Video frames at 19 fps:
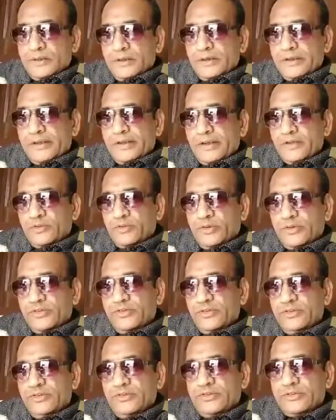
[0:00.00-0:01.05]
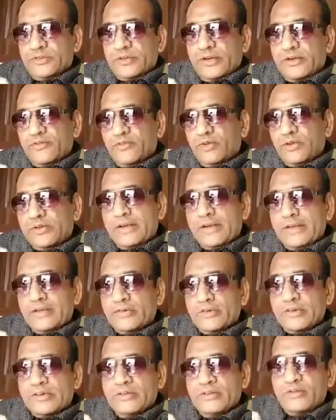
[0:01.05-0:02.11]
graduations and first
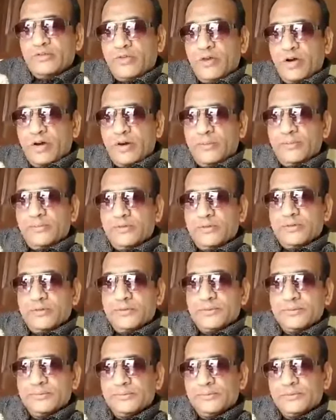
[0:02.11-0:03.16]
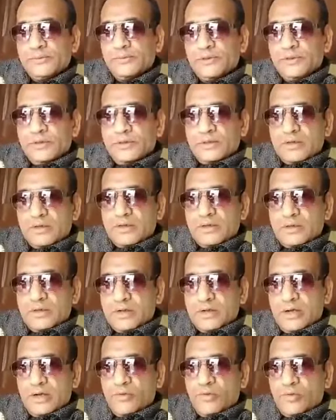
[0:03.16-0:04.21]
graduations forms.
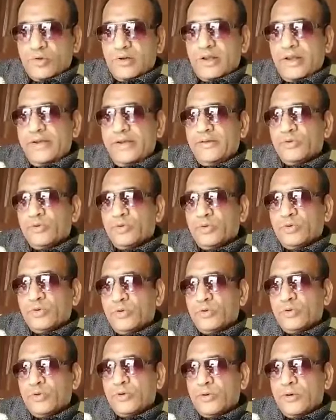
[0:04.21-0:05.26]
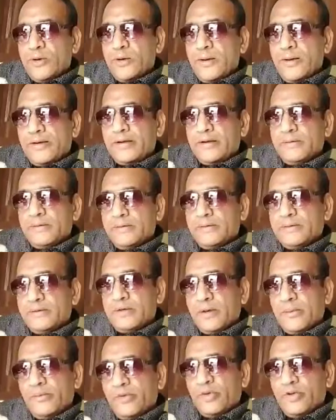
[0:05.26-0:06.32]
I would like to
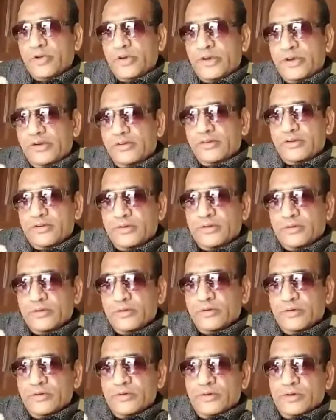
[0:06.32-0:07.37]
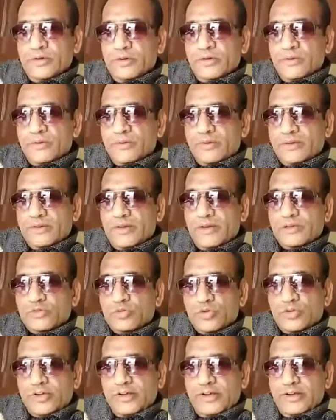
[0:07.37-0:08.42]
communicate with the
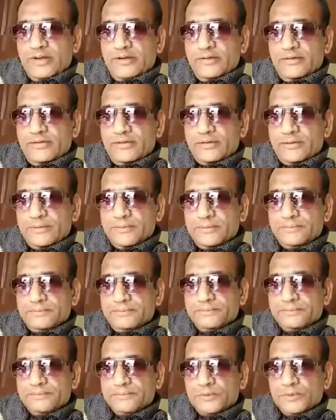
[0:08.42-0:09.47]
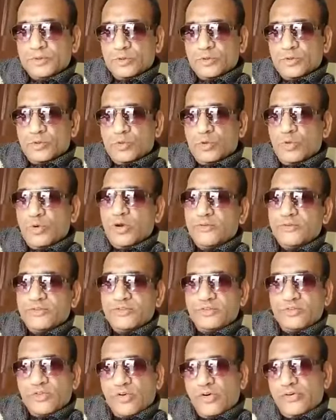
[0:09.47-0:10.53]
students who have
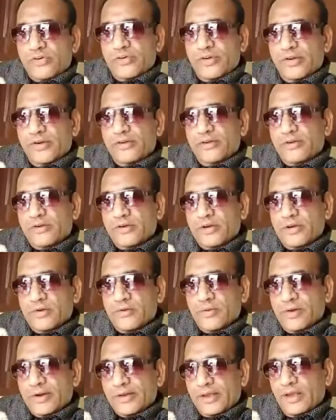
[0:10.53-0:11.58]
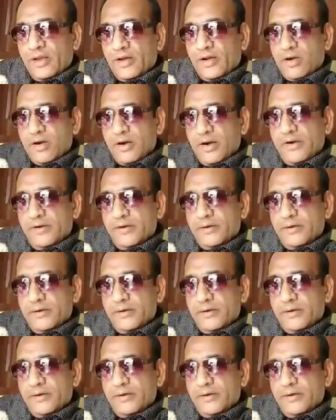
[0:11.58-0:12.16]
started uh, working hard.